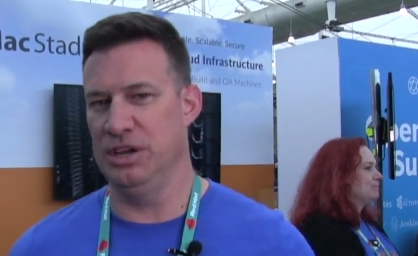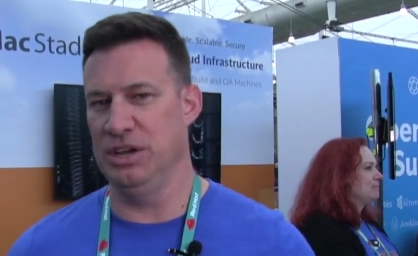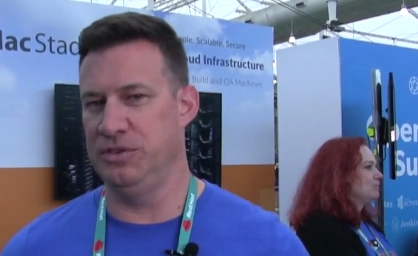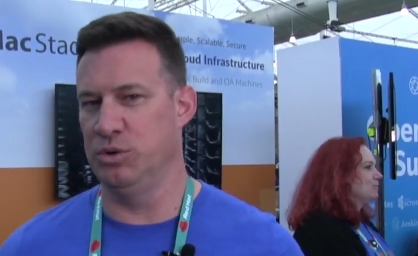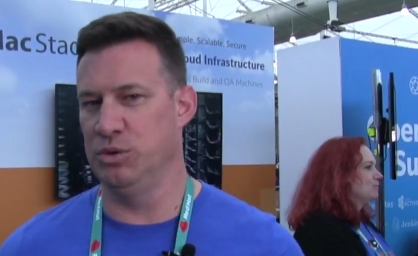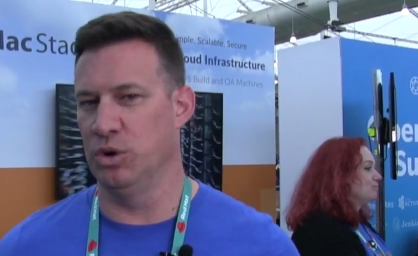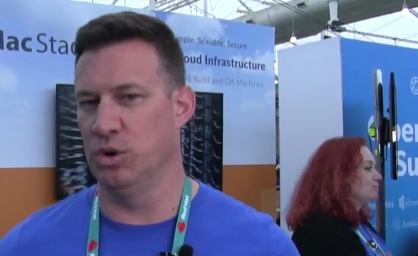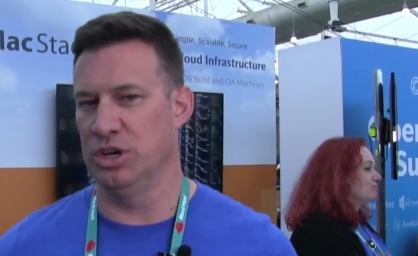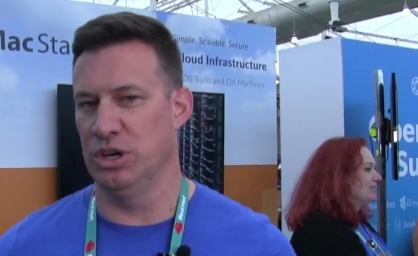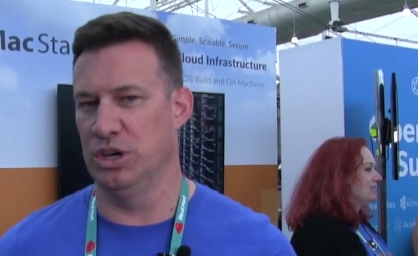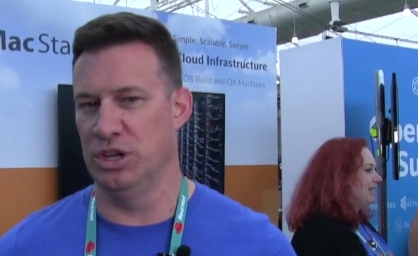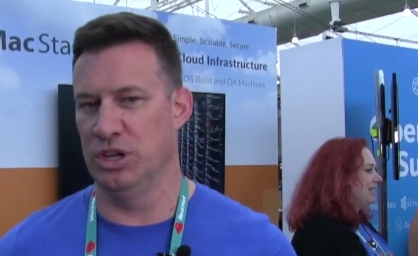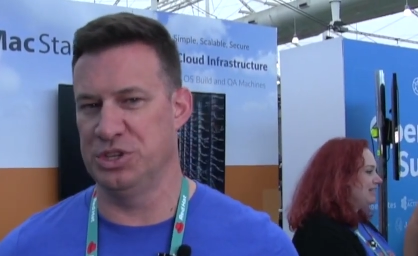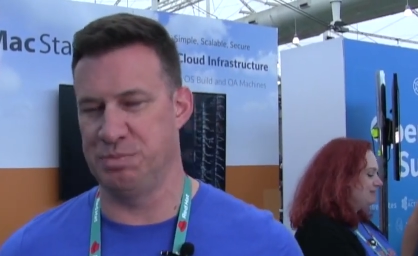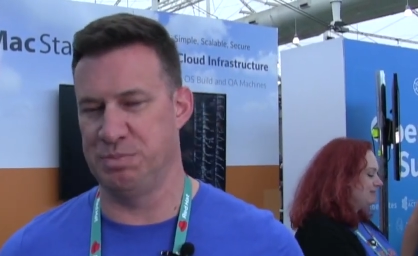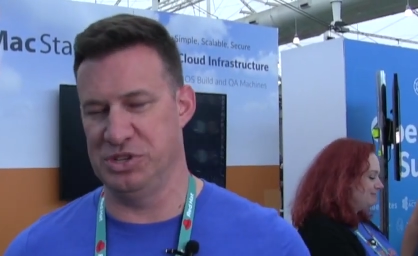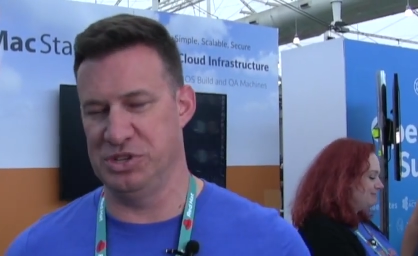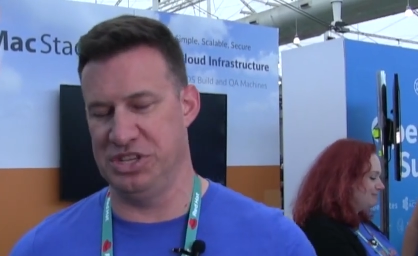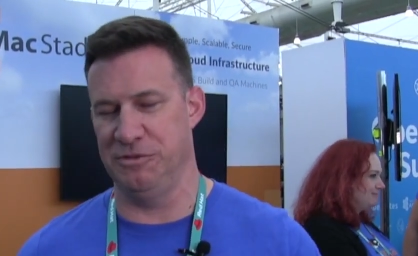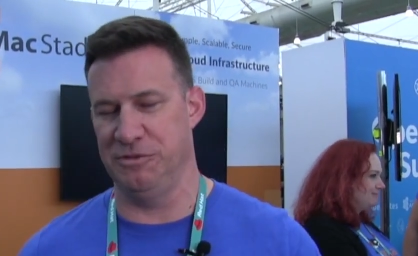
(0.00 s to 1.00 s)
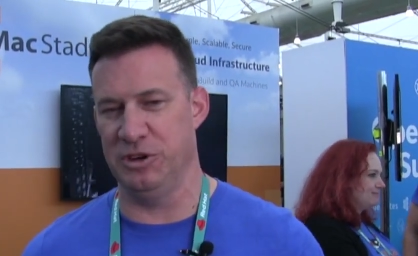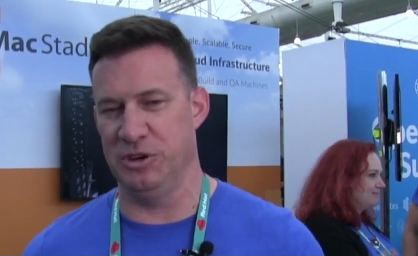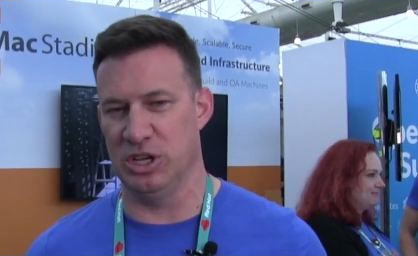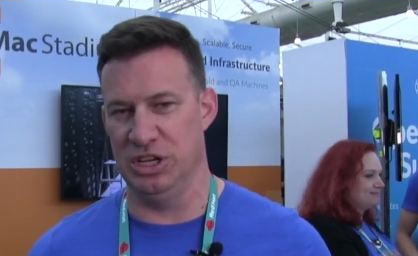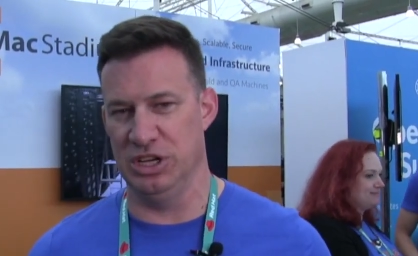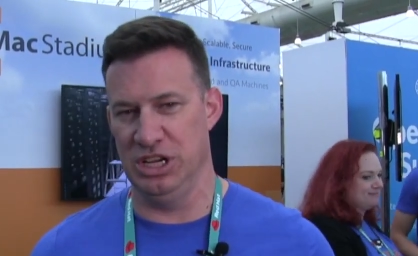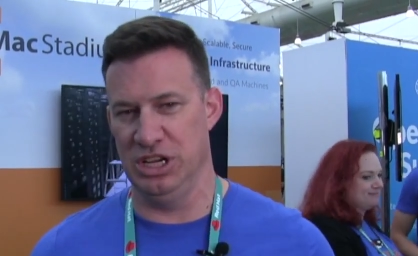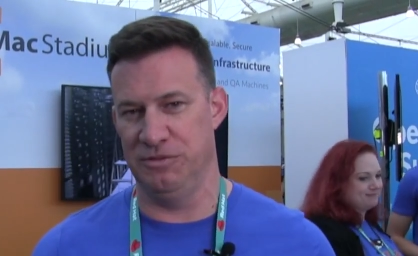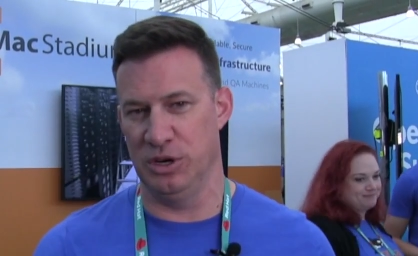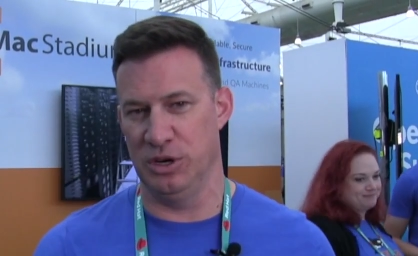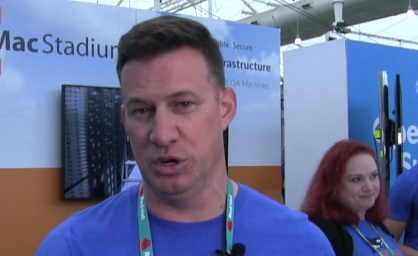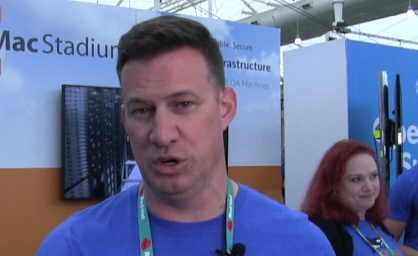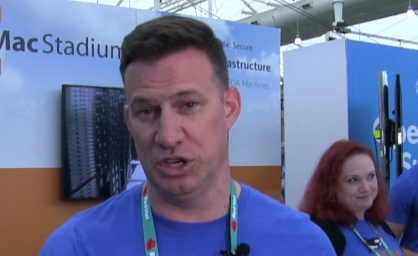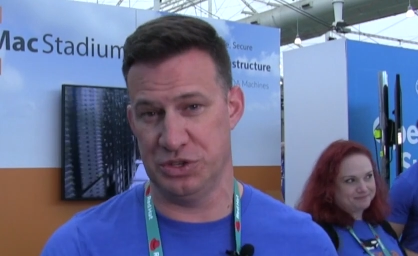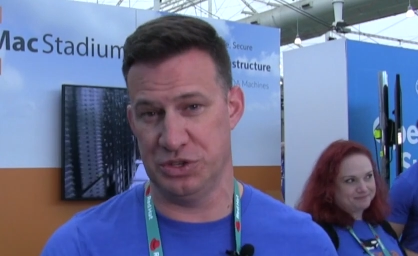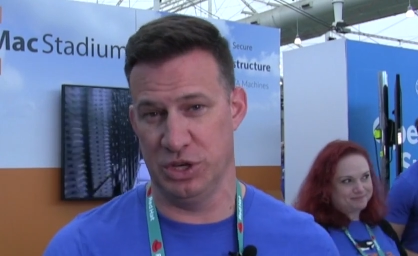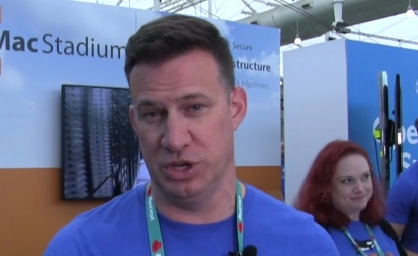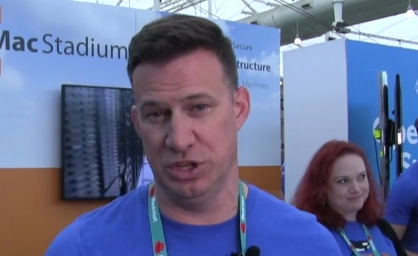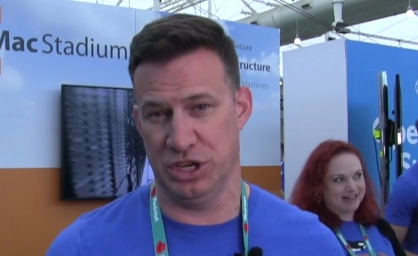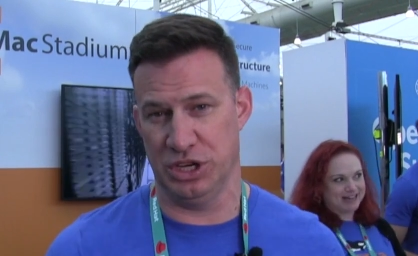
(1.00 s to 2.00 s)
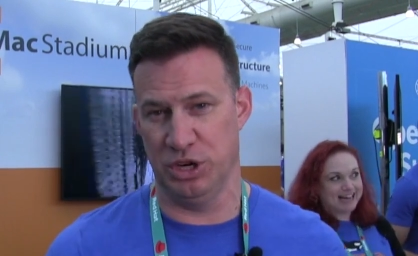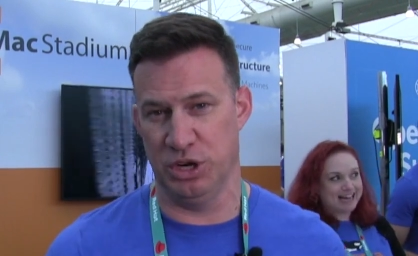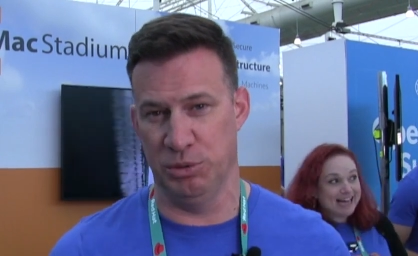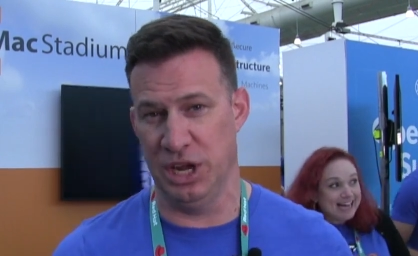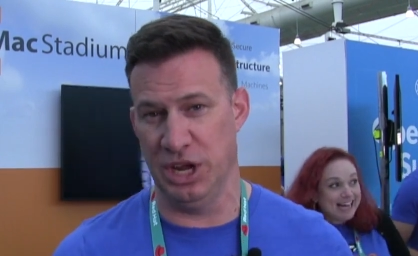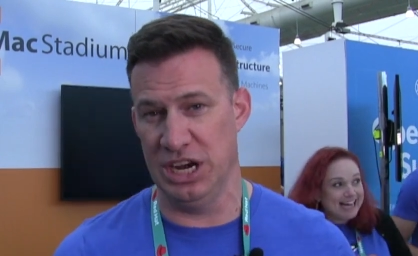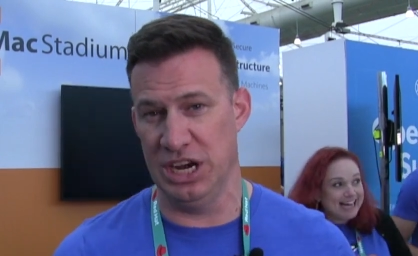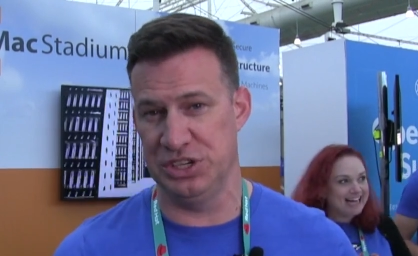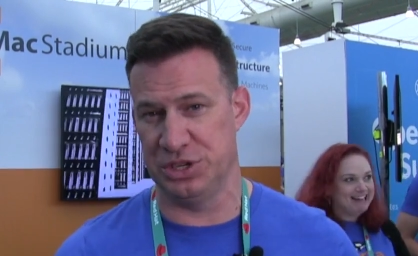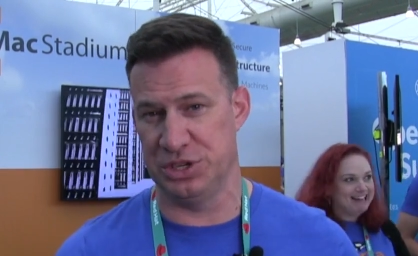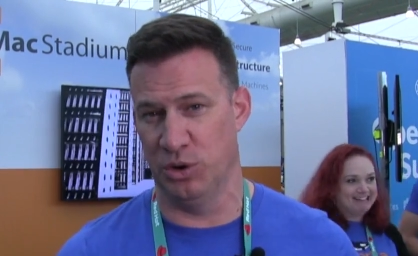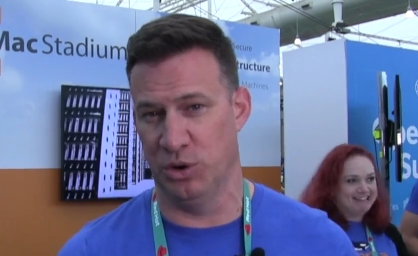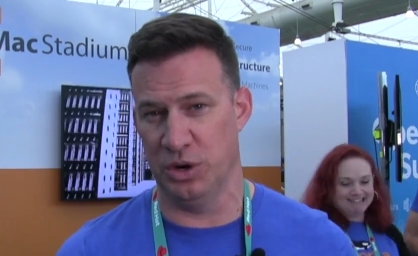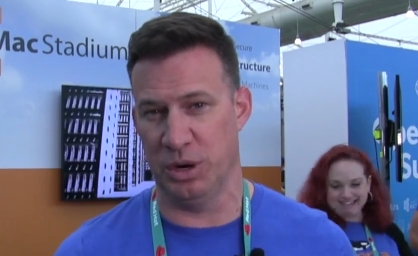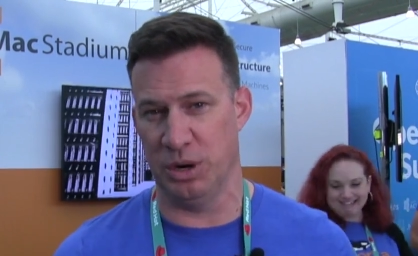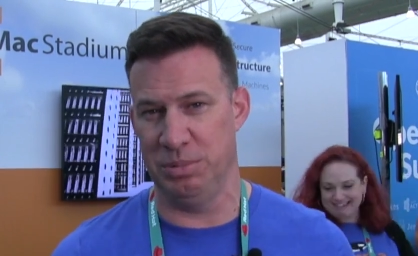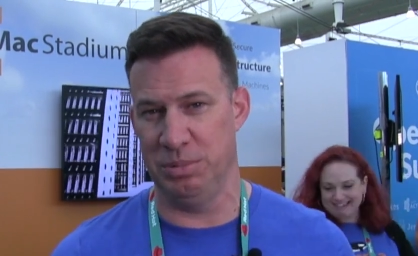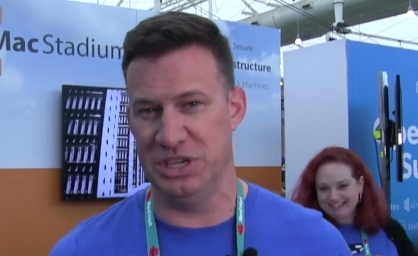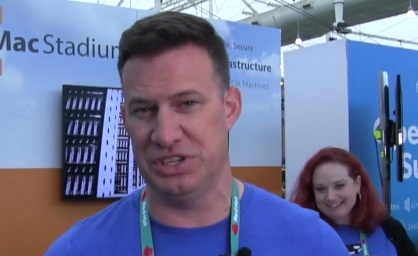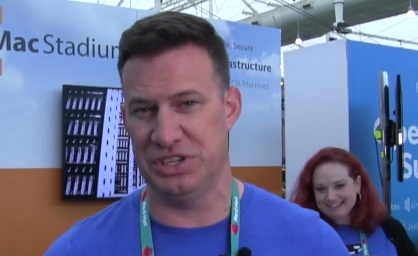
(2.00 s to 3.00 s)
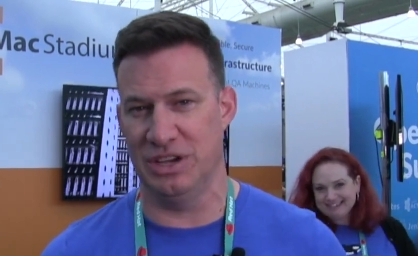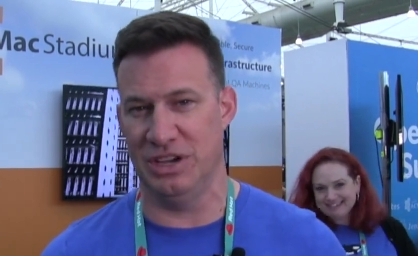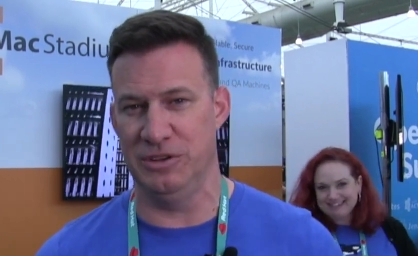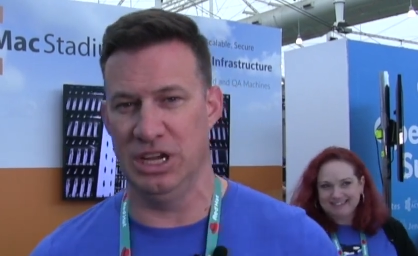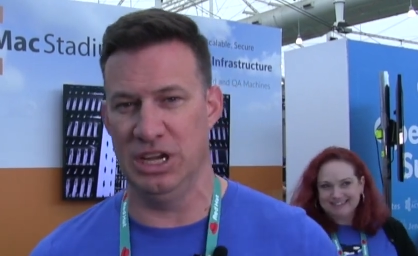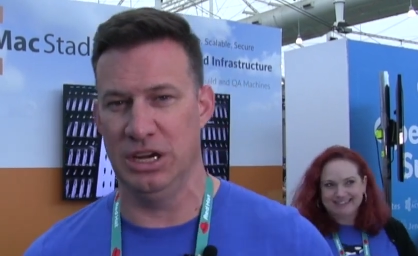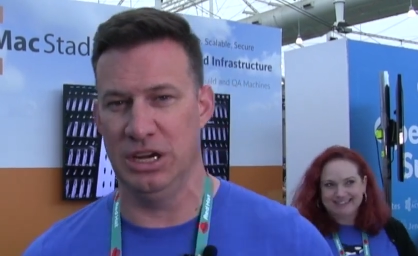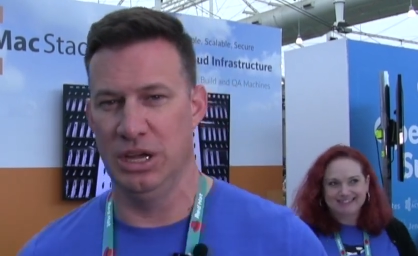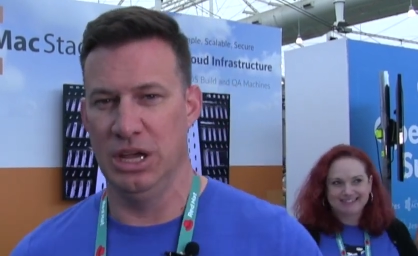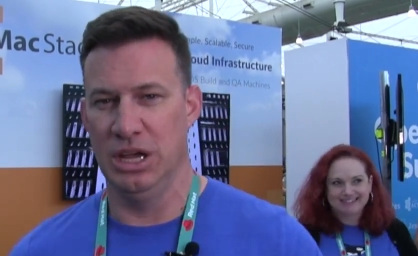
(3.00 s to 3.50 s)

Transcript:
Speaker 1: and if you want to specifically focus on the Kubernetes and Orka piece of it,